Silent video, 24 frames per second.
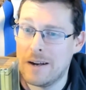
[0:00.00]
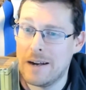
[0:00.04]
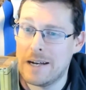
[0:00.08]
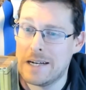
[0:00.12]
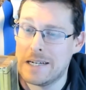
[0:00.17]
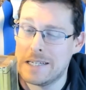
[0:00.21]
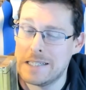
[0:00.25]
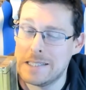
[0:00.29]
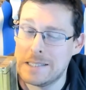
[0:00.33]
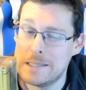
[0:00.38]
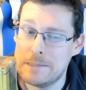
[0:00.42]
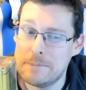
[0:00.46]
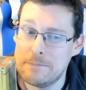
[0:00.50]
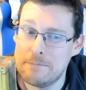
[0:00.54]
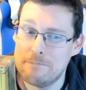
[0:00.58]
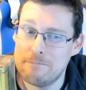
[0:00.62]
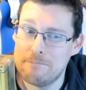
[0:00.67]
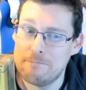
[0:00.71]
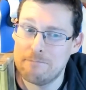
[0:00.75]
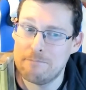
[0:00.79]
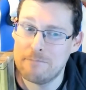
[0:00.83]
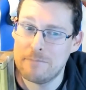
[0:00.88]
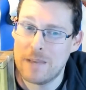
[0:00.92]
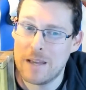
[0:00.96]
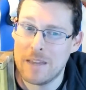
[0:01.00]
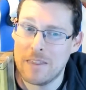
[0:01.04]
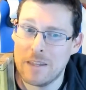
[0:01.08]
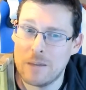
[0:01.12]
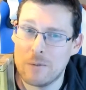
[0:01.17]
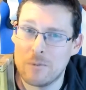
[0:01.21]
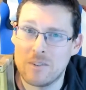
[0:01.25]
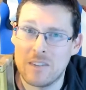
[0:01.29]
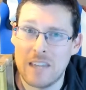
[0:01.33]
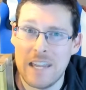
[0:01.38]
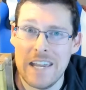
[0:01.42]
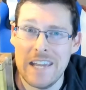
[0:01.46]
I think it
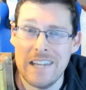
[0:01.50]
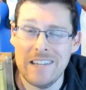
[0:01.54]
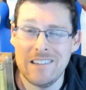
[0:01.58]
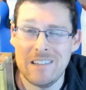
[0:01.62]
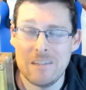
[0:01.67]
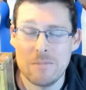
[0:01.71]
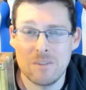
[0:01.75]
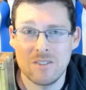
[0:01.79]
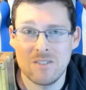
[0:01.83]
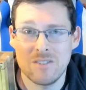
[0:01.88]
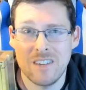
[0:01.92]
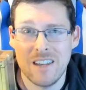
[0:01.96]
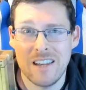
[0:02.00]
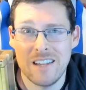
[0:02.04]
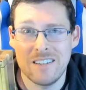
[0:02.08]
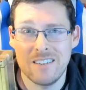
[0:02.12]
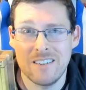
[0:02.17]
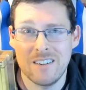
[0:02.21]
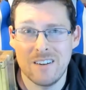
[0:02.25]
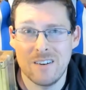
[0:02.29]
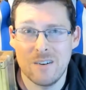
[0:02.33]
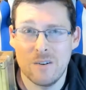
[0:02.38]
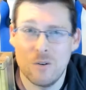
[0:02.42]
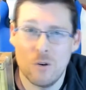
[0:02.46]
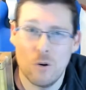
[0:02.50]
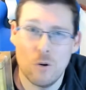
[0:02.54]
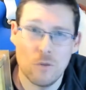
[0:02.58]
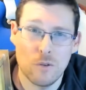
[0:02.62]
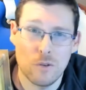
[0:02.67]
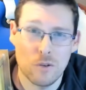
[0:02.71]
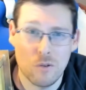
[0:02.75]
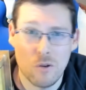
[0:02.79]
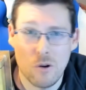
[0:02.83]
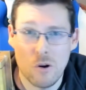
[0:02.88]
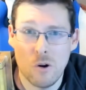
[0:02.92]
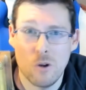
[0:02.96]
was 80%
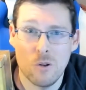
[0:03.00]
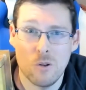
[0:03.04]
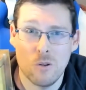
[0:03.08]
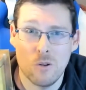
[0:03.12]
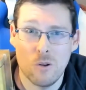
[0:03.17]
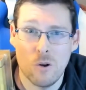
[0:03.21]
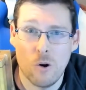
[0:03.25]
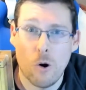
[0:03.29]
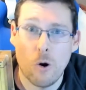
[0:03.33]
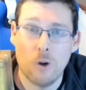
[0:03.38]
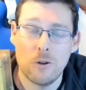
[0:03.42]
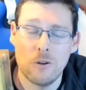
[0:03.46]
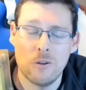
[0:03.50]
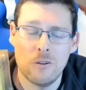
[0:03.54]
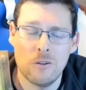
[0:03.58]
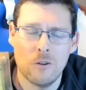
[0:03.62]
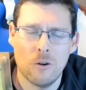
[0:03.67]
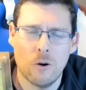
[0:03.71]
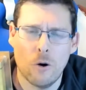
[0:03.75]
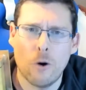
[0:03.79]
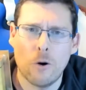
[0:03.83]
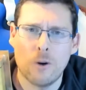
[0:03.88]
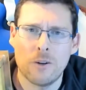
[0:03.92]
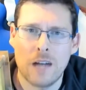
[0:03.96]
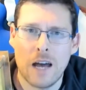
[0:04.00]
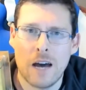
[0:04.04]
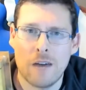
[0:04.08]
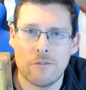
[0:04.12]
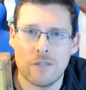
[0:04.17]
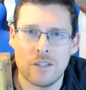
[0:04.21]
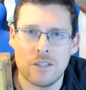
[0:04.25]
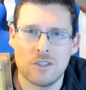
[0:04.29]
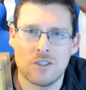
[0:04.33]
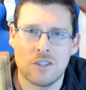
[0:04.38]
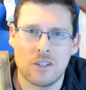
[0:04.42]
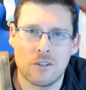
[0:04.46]
overall on
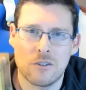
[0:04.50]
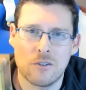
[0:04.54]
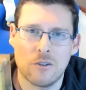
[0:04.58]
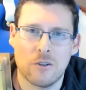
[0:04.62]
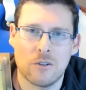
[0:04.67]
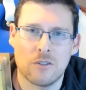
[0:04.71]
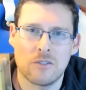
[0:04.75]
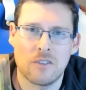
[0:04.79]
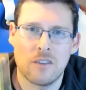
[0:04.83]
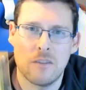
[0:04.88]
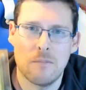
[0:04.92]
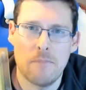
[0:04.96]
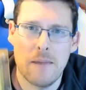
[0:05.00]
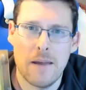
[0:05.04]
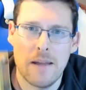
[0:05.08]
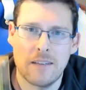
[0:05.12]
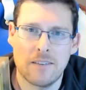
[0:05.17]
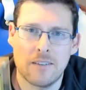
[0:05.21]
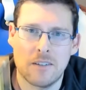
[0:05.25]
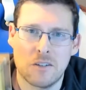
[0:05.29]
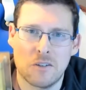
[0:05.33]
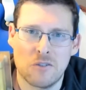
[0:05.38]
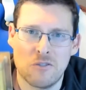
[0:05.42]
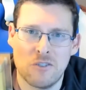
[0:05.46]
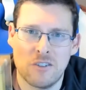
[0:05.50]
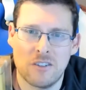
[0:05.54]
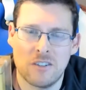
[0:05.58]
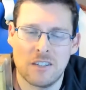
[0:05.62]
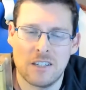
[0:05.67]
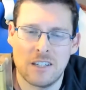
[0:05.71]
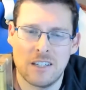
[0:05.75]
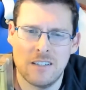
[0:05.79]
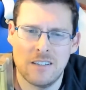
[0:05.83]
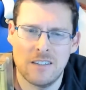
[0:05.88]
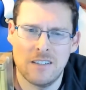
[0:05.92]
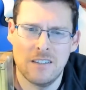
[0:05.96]
average across the
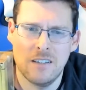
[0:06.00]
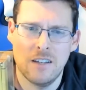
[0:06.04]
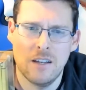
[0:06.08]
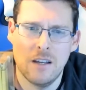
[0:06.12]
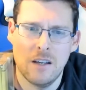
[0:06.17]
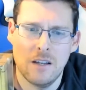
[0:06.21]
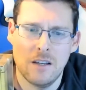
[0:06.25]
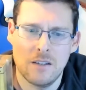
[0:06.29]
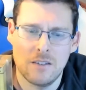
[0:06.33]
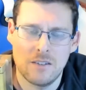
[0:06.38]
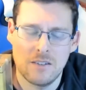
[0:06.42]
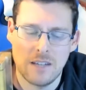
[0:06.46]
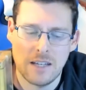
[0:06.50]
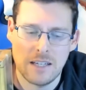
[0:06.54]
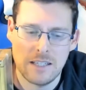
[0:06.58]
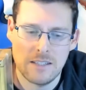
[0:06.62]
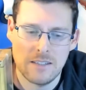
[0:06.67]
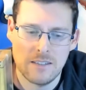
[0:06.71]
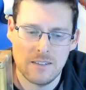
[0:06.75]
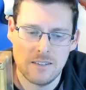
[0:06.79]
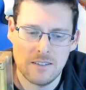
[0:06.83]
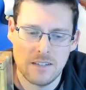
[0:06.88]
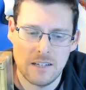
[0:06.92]
Metacritic site.